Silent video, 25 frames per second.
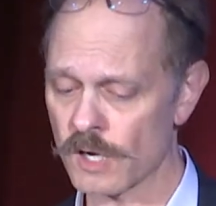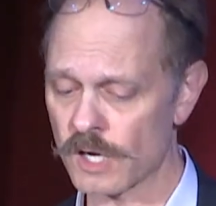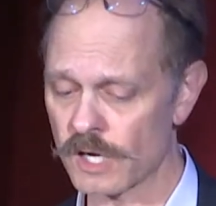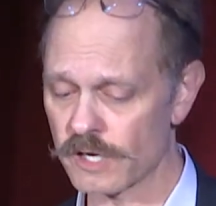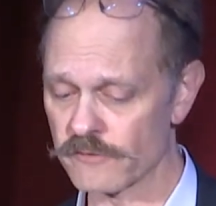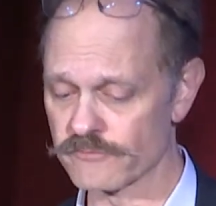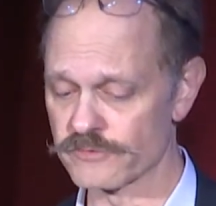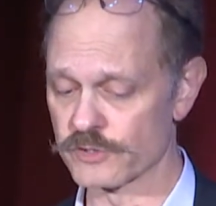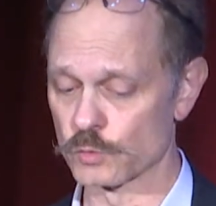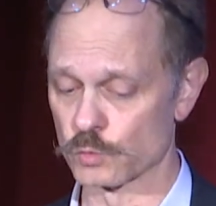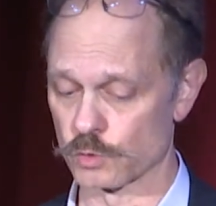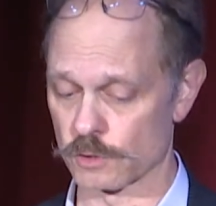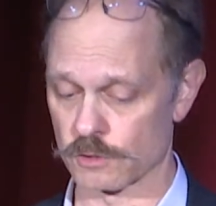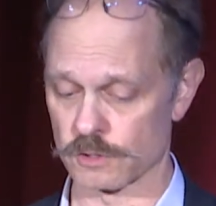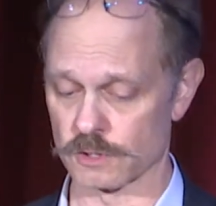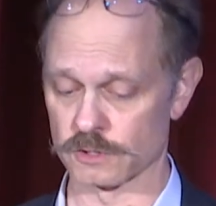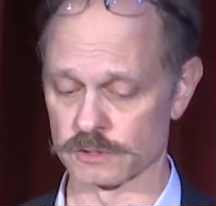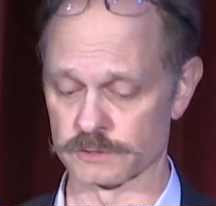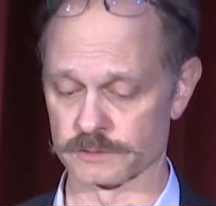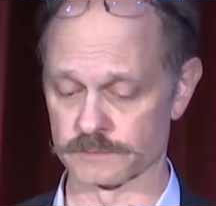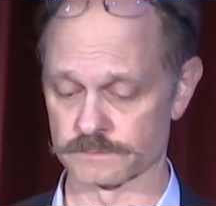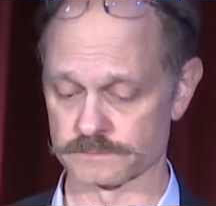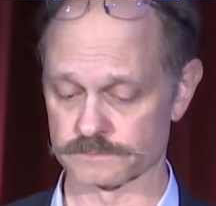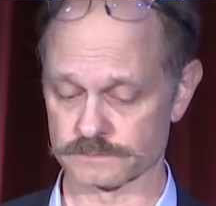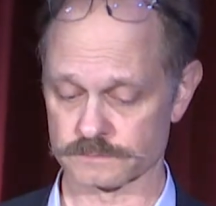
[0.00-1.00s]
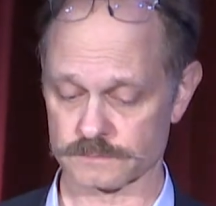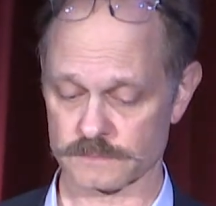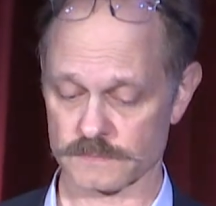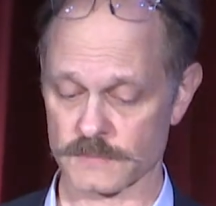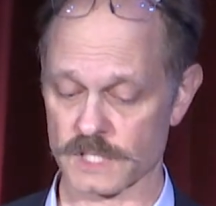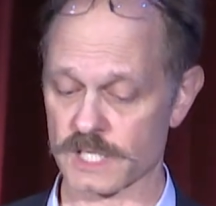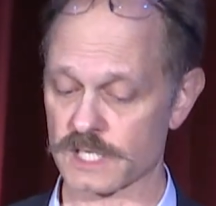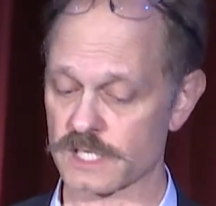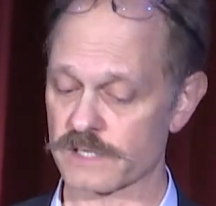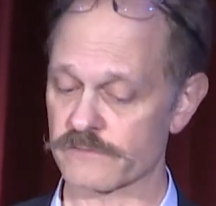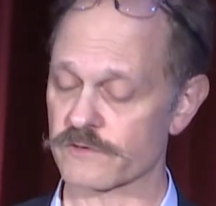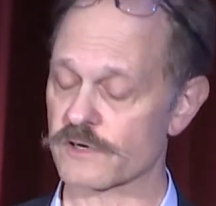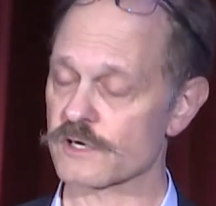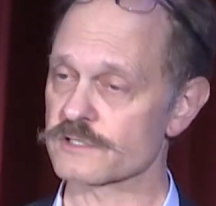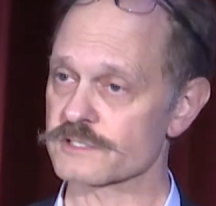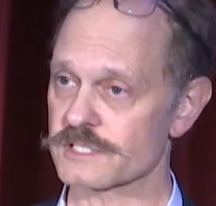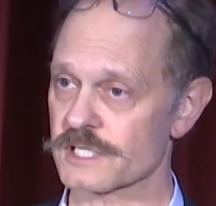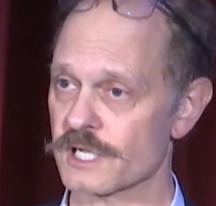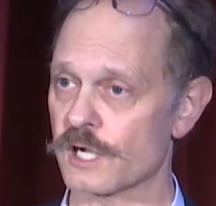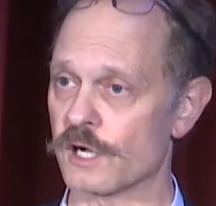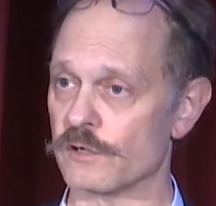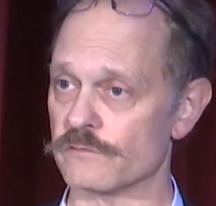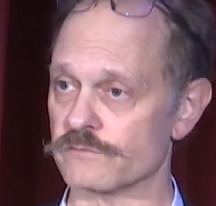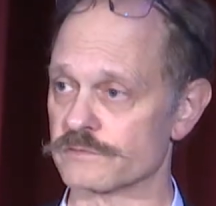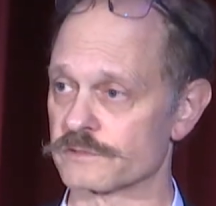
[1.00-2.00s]
of the world and of
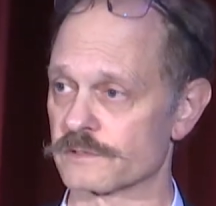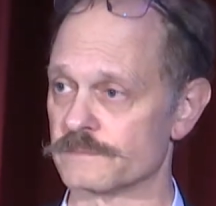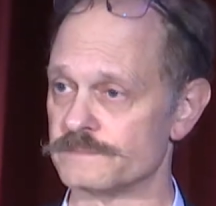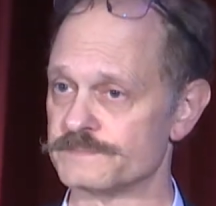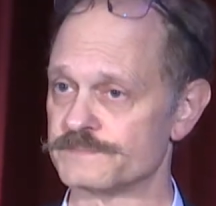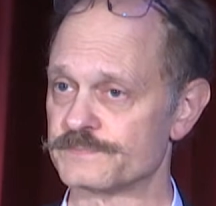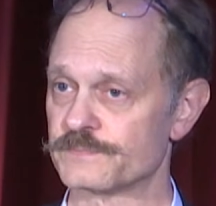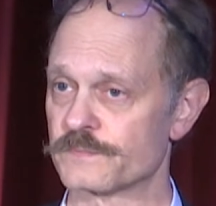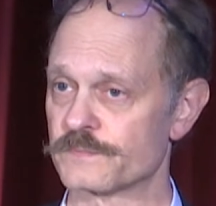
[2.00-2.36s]
ourselves.